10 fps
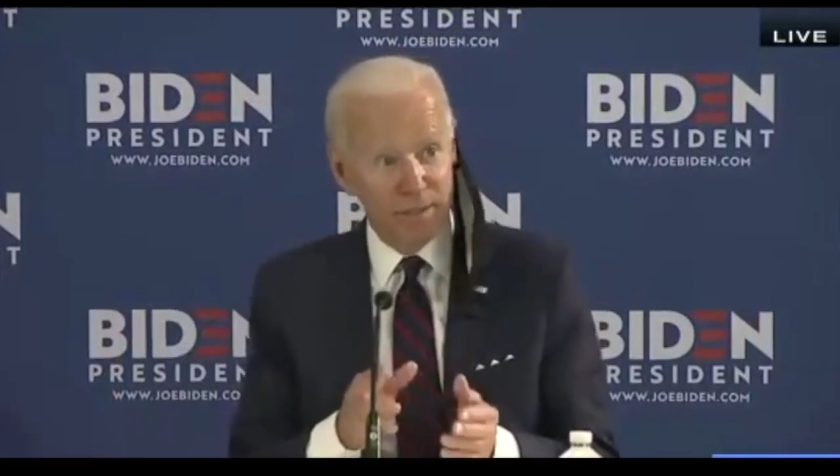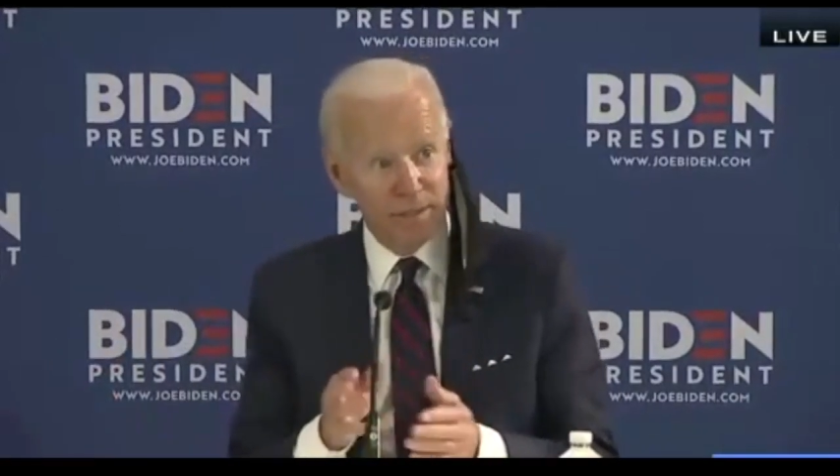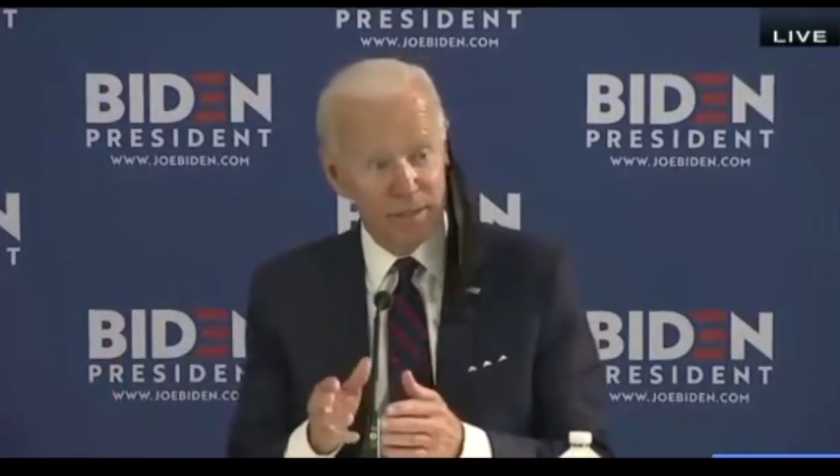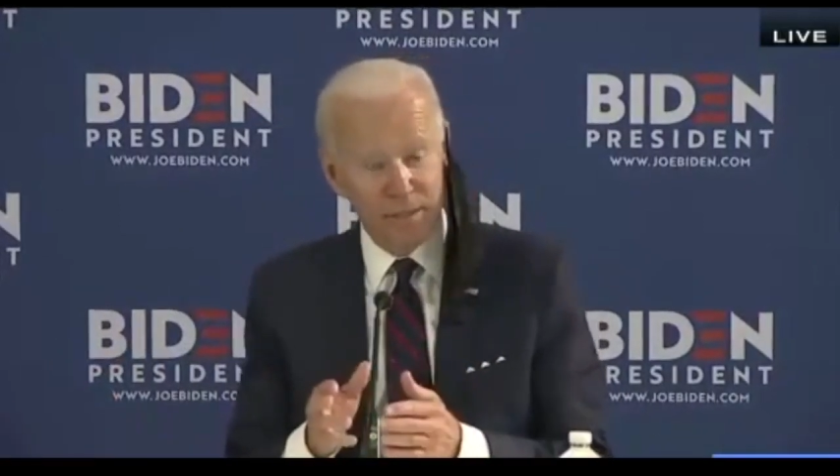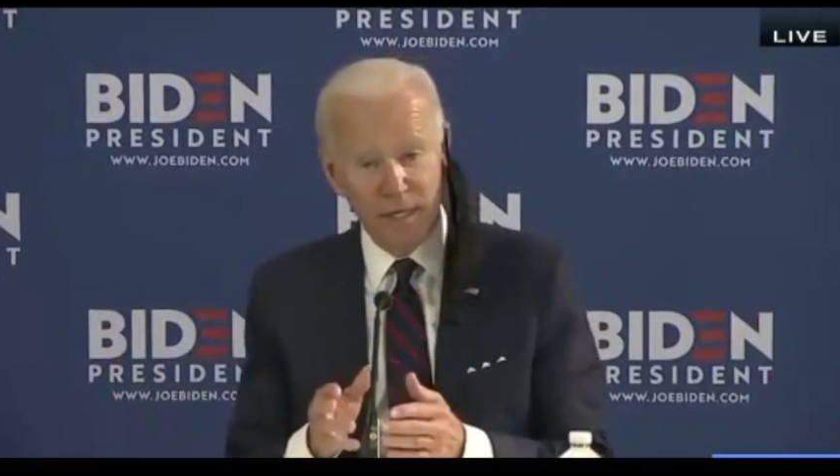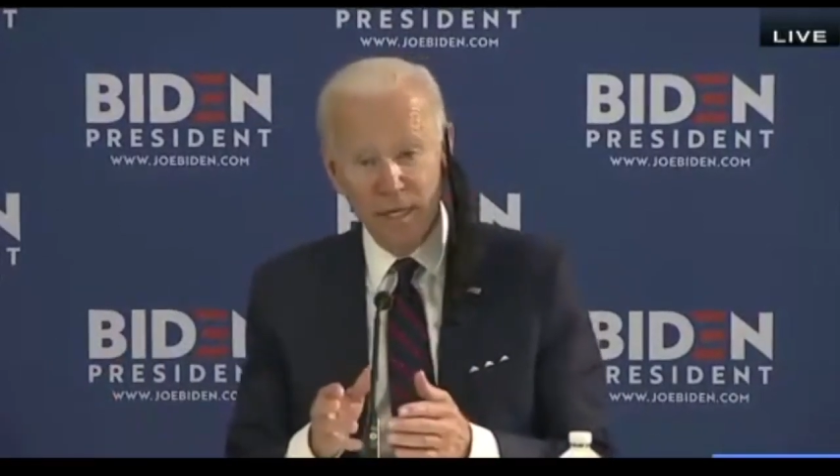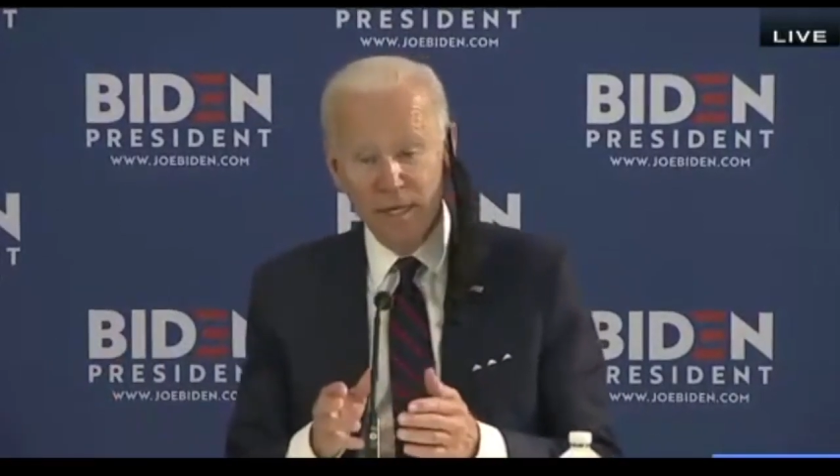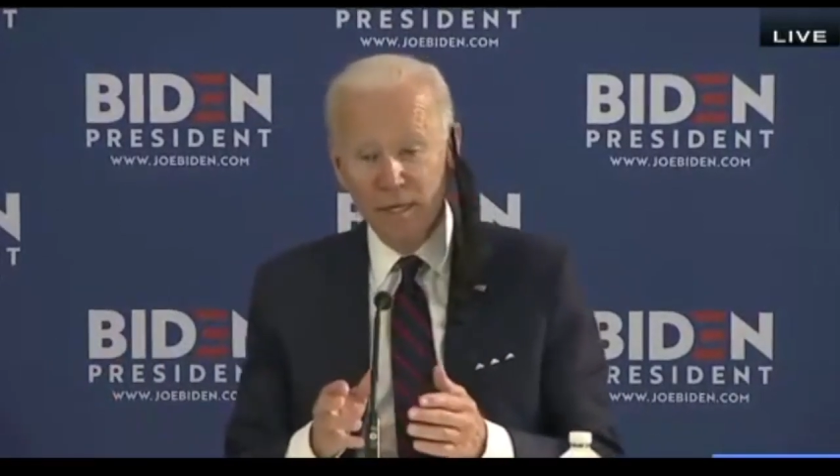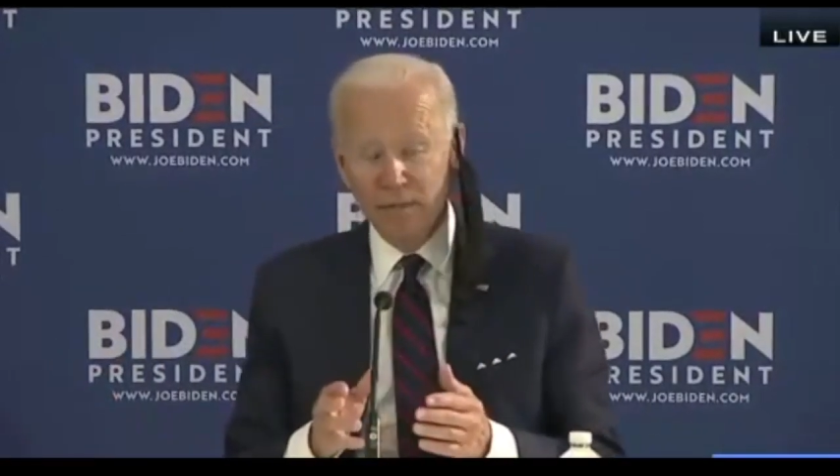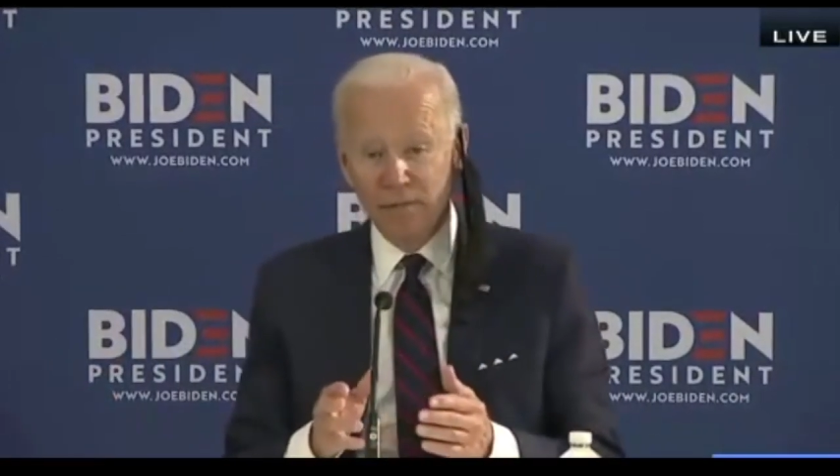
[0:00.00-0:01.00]
And this is,
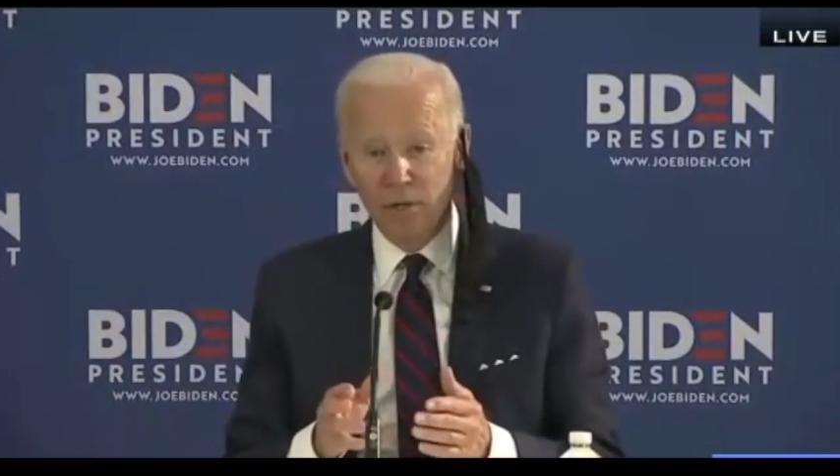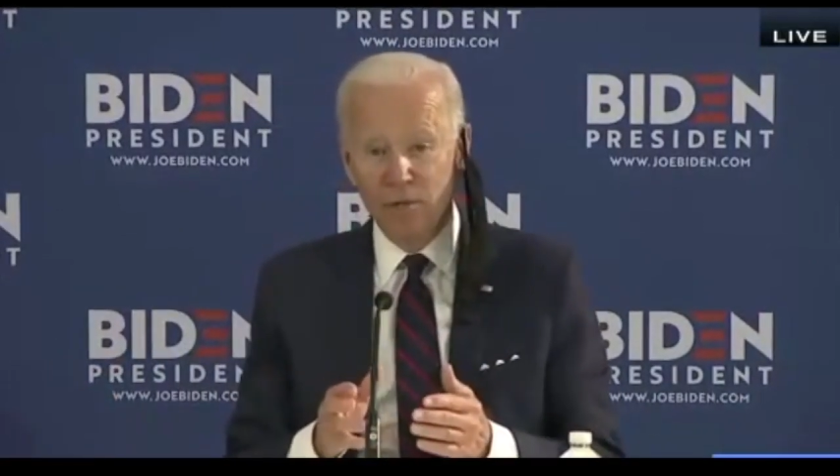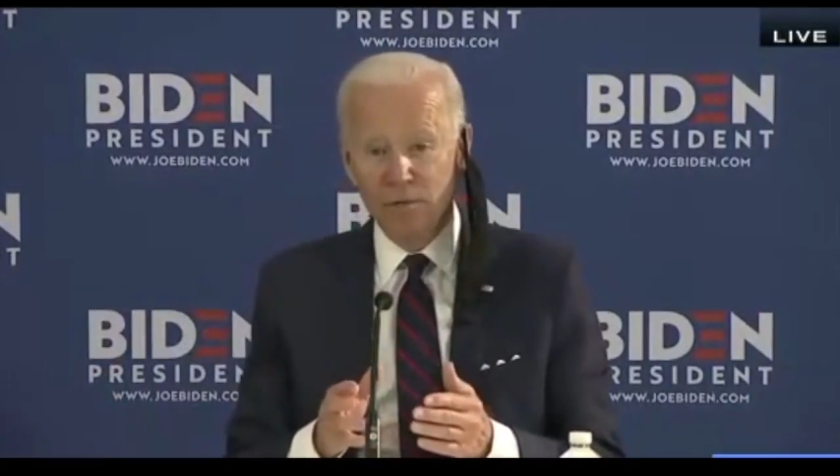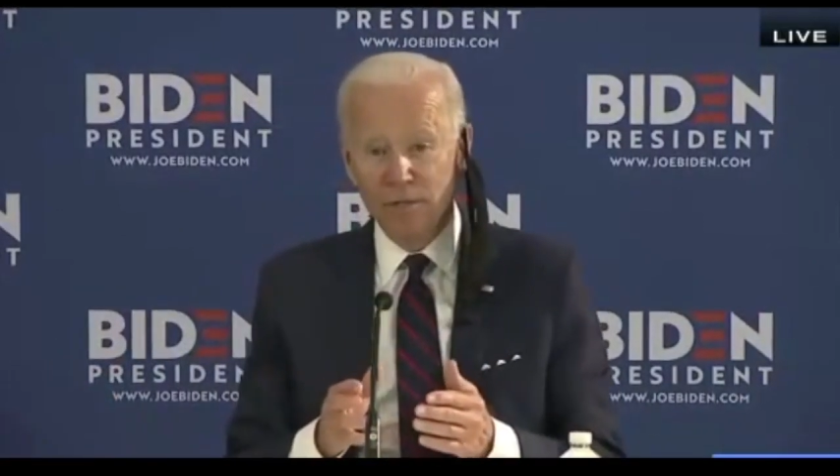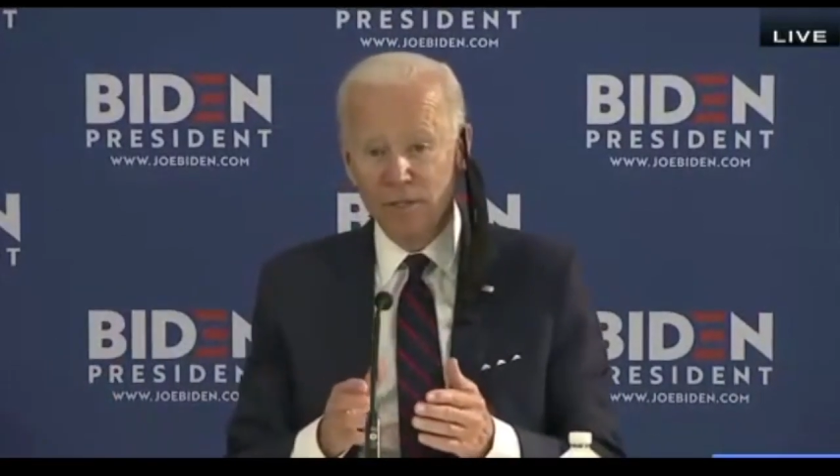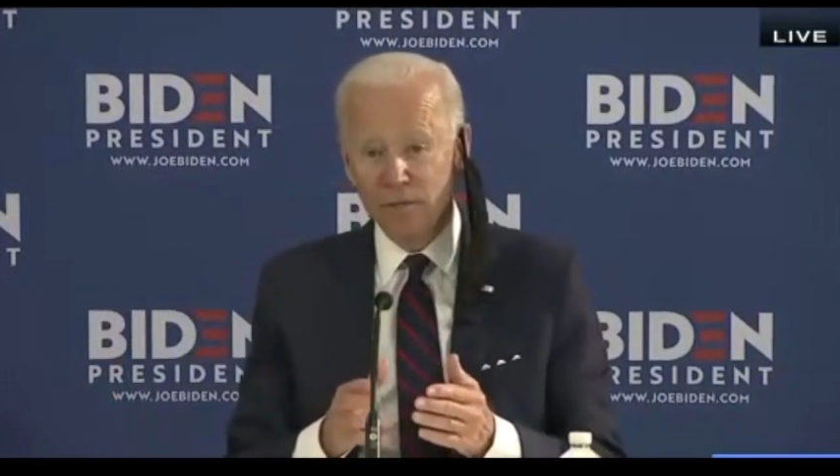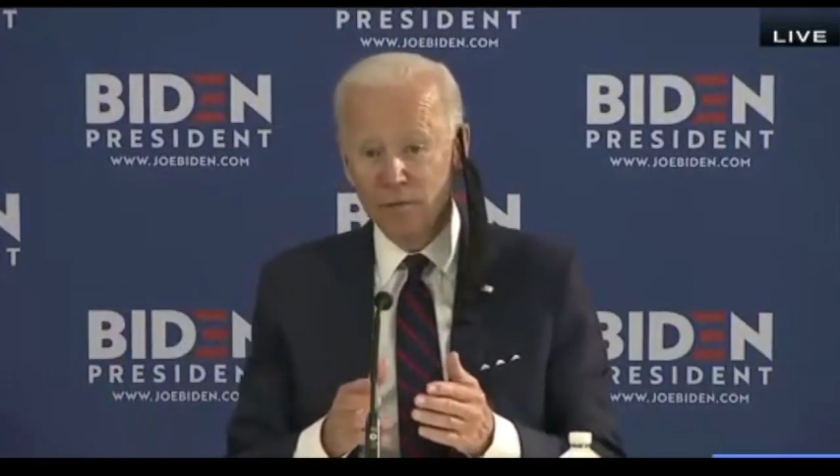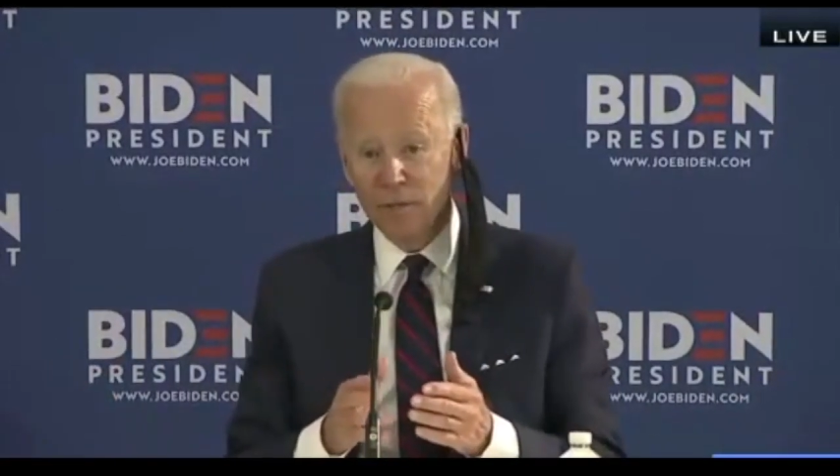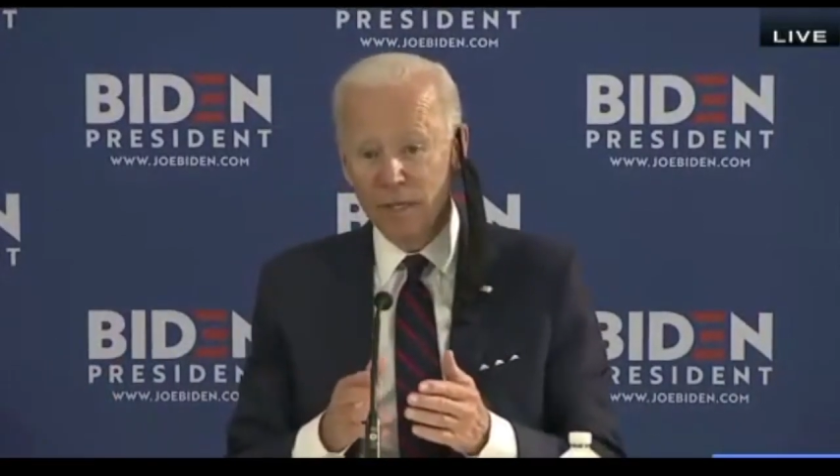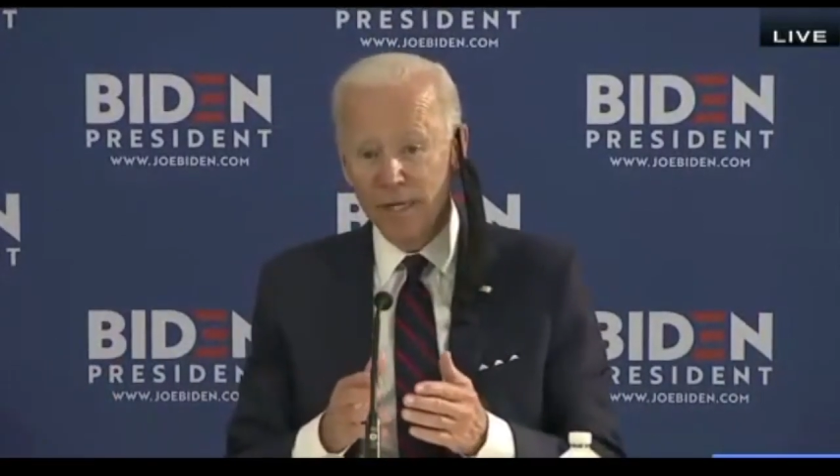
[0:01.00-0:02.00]
so you can
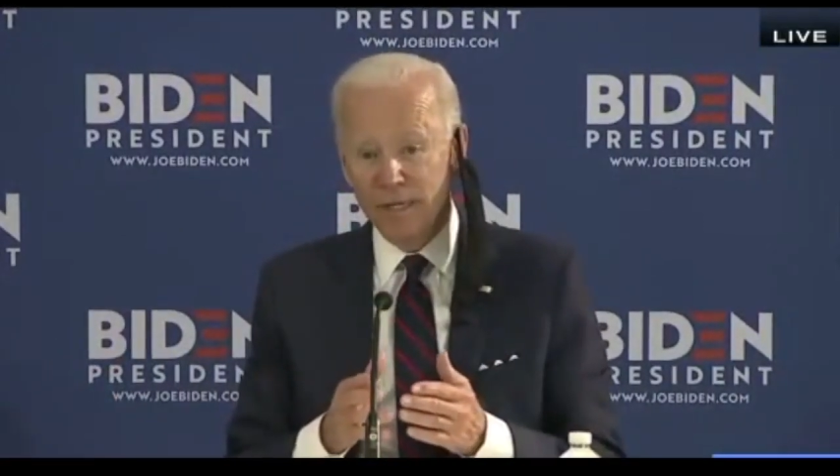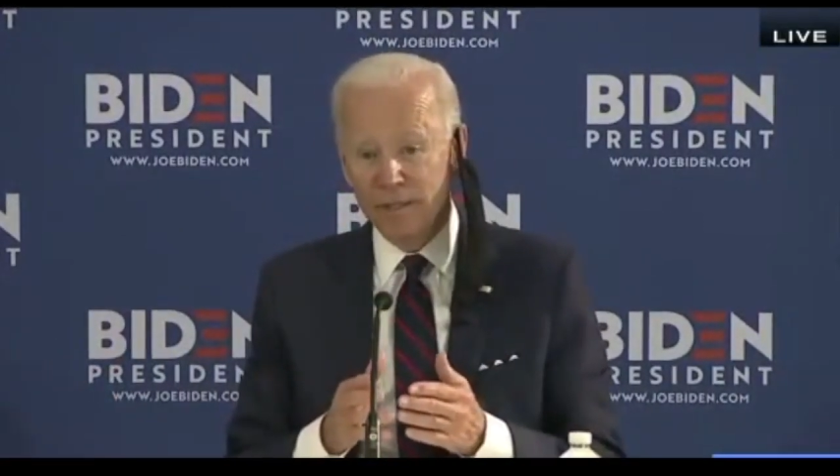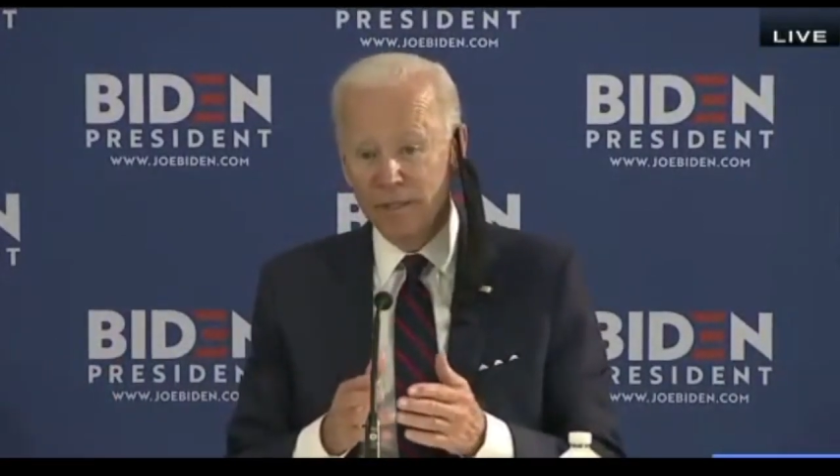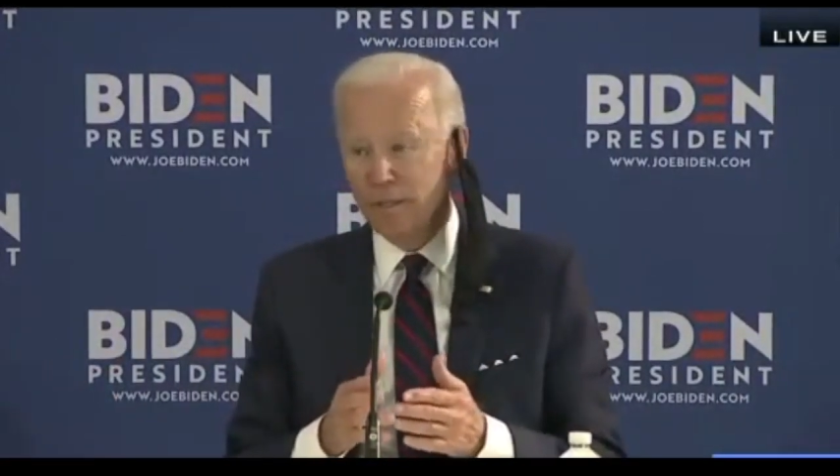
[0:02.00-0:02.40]
do a lot of,